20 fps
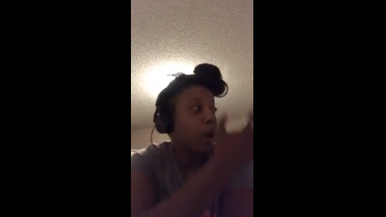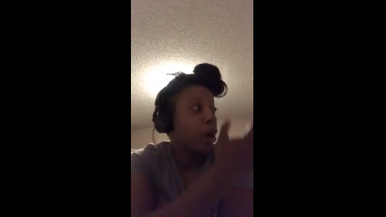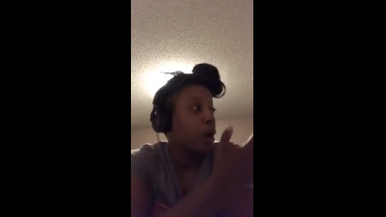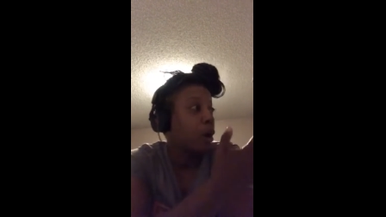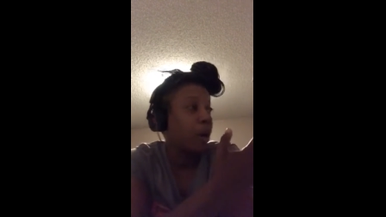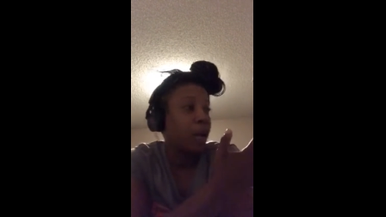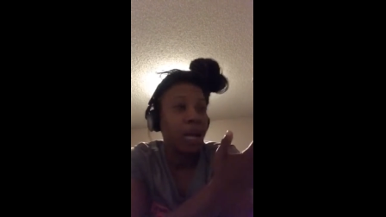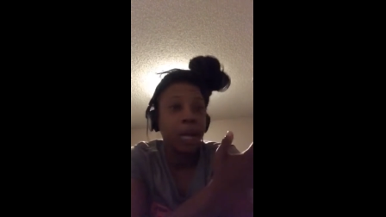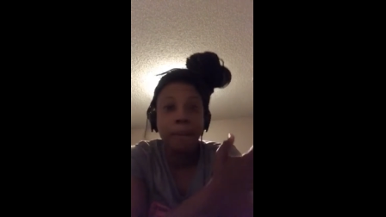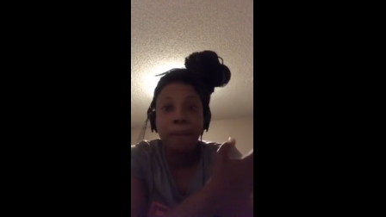
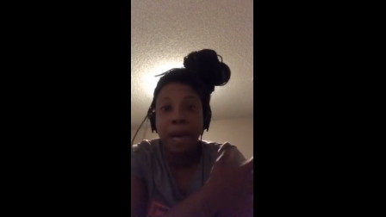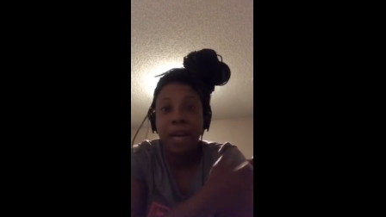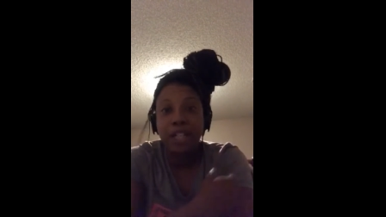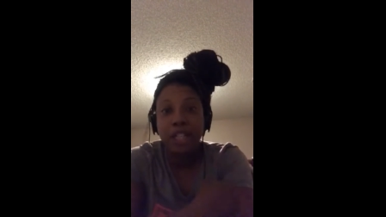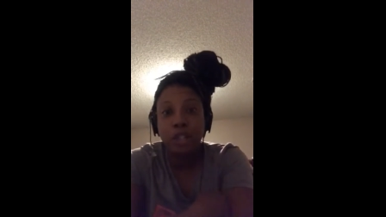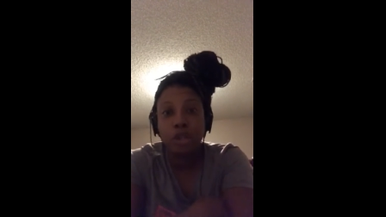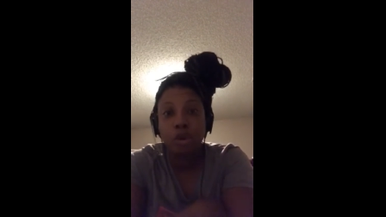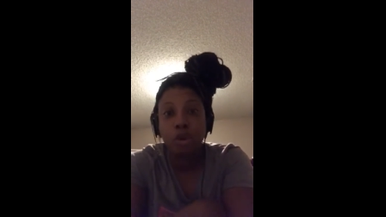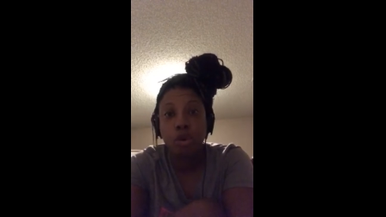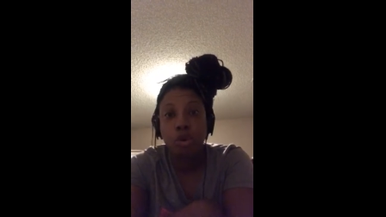Or am I
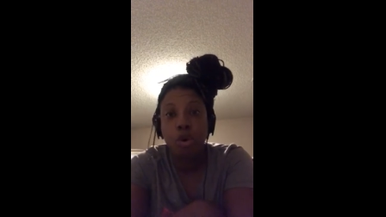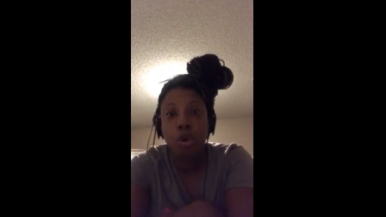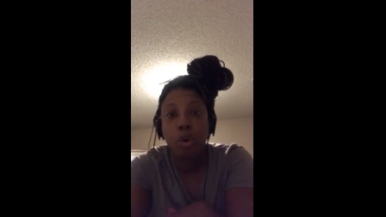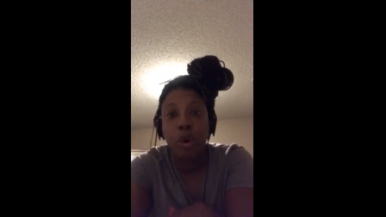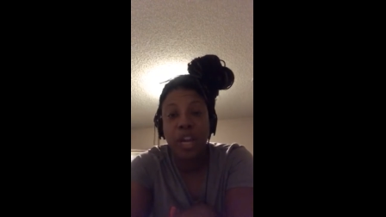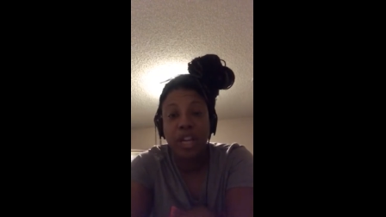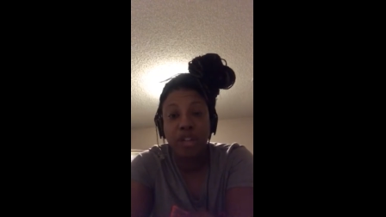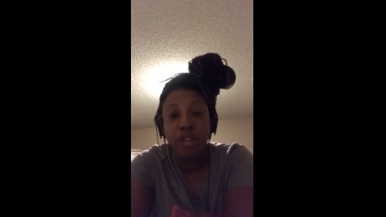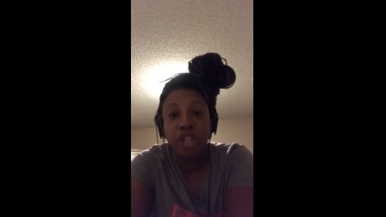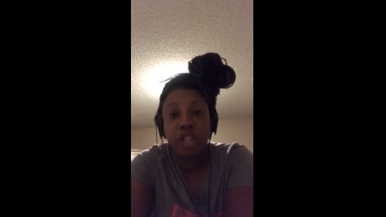just gonna go
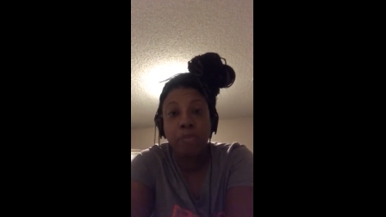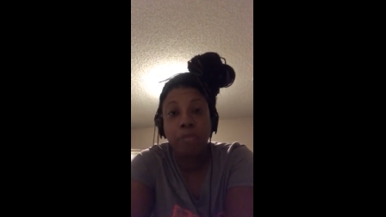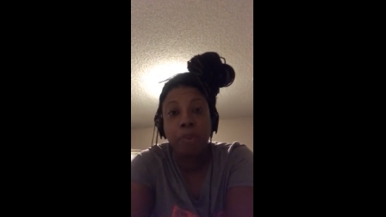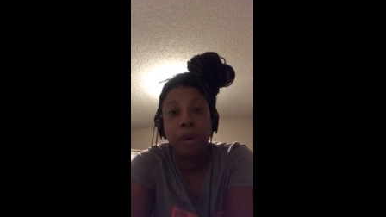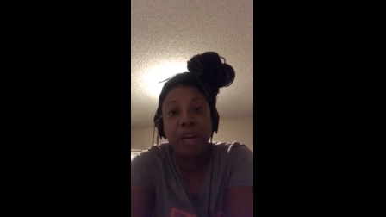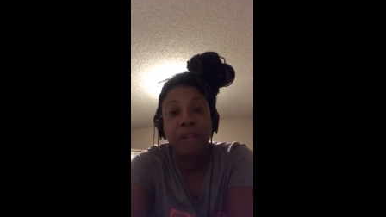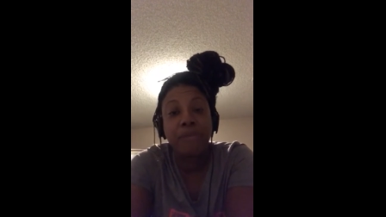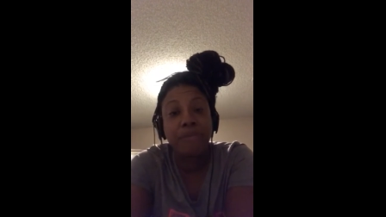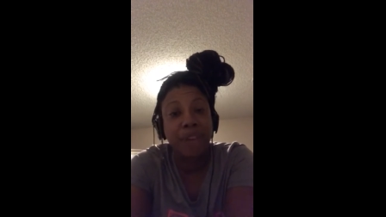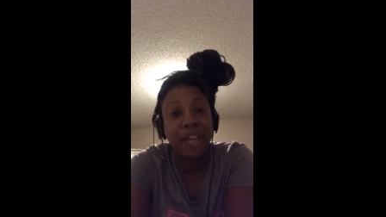ahead and just
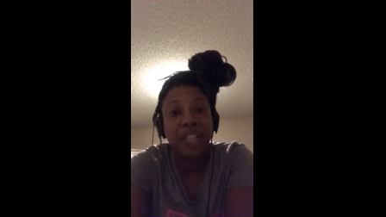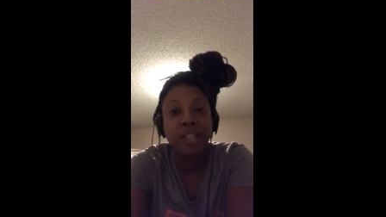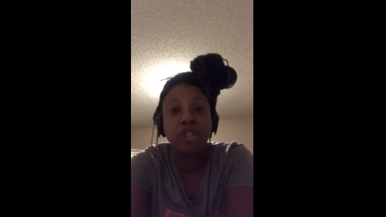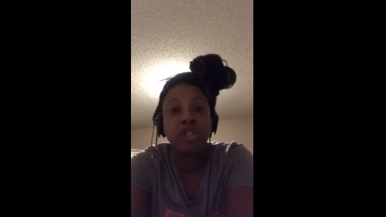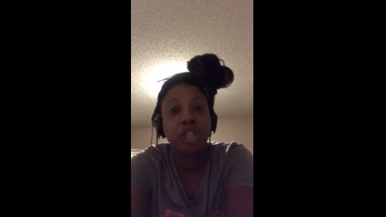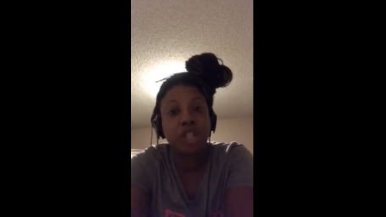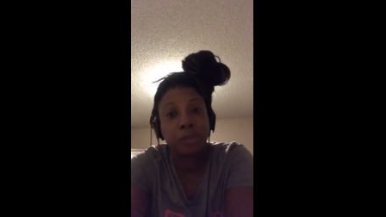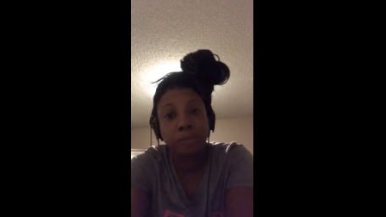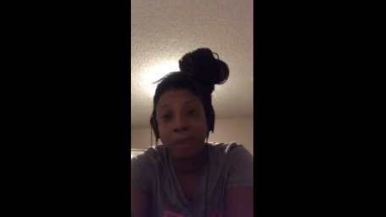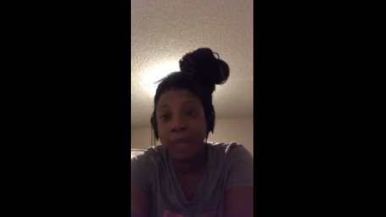break face and
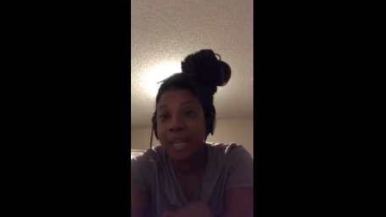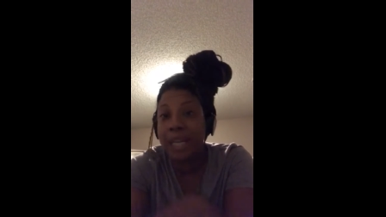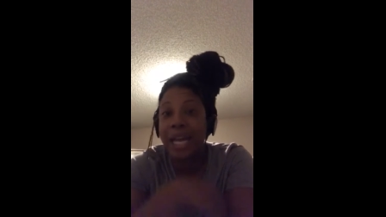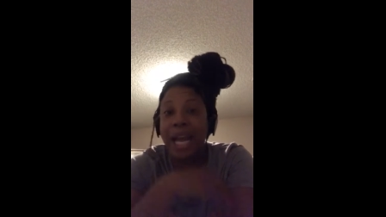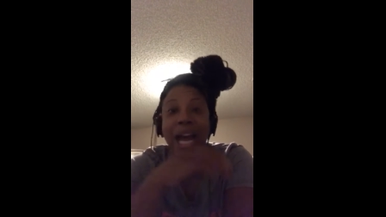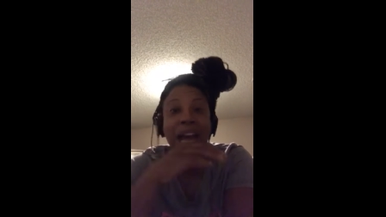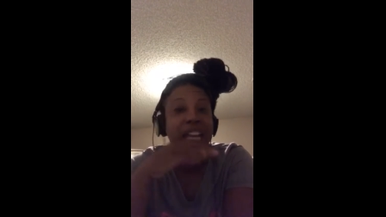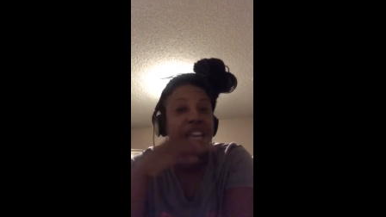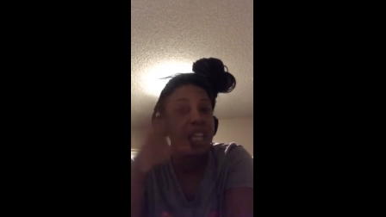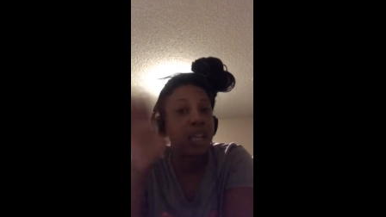just be like,
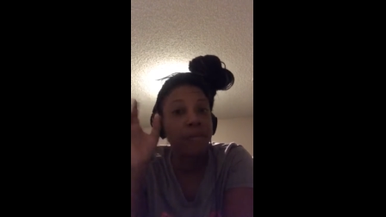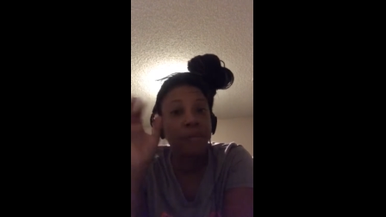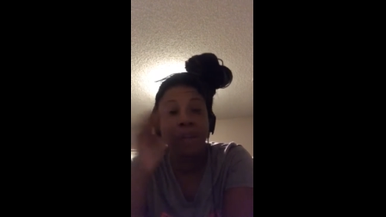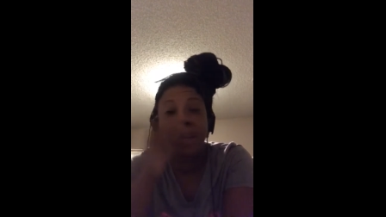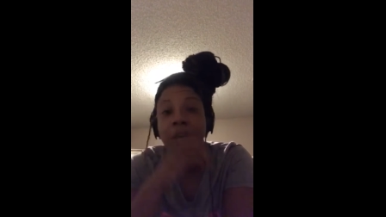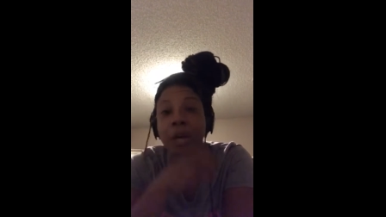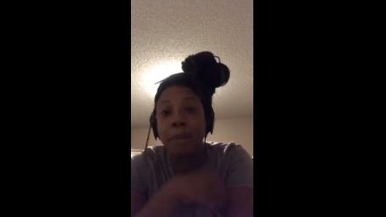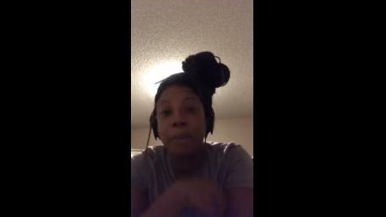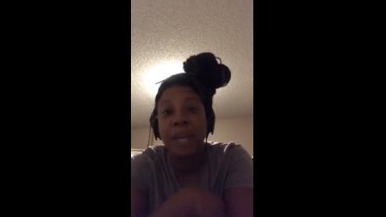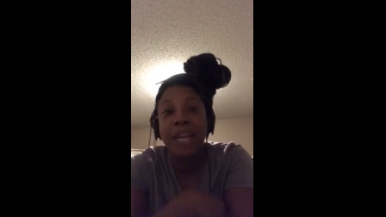I give
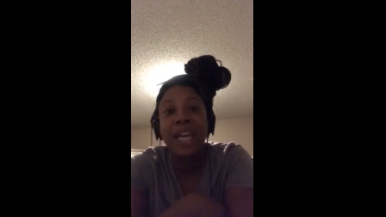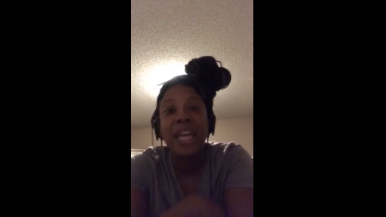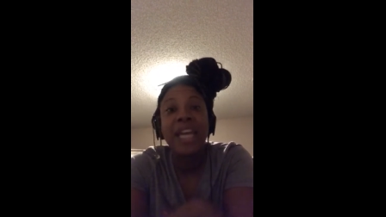it up